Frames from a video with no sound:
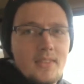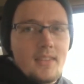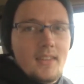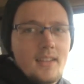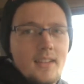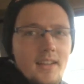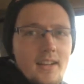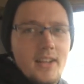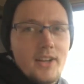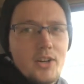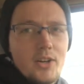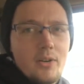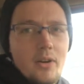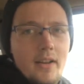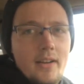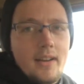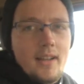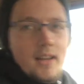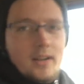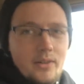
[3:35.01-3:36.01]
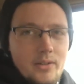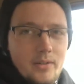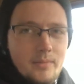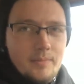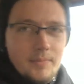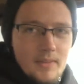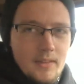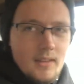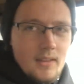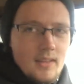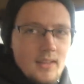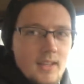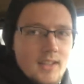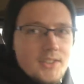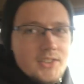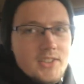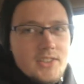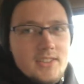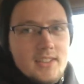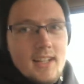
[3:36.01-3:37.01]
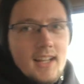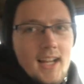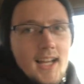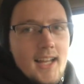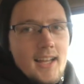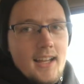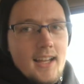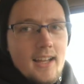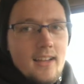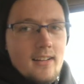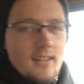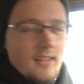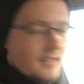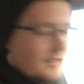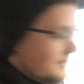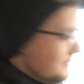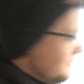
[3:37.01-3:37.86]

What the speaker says: You can hear her right now. She's in high idle.